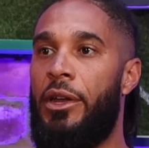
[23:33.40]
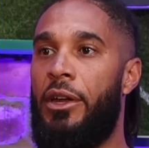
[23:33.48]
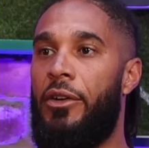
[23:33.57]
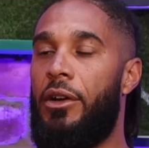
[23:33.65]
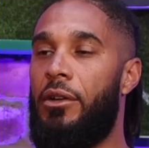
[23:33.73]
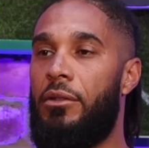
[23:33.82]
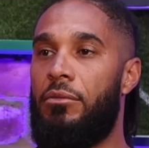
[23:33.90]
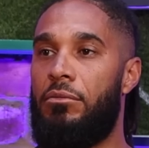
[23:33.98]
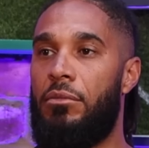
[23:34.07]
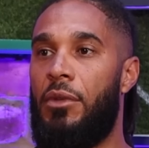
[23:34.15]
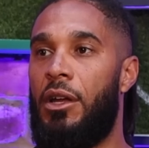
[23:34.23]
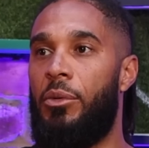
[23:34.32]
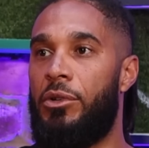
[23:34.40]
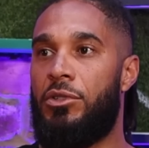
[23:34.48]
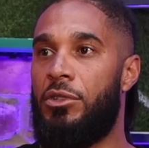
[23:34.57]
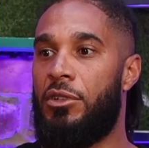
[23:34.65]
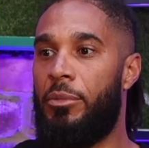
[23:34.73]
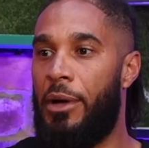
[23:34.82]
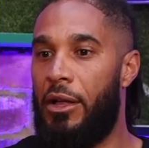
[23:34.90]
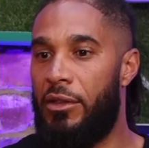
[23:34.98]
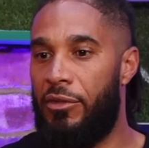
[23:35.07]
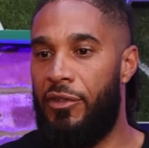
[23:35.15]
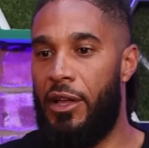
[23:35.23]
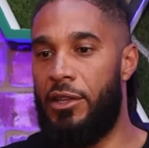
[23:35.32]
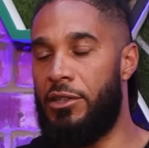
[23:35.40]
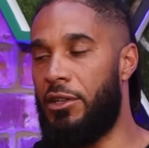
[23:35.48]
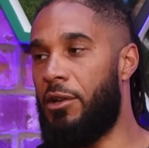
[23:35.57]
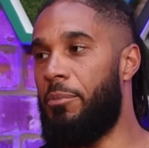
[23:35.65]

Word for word: Nowhere near it. I don't want to talk about the but fact.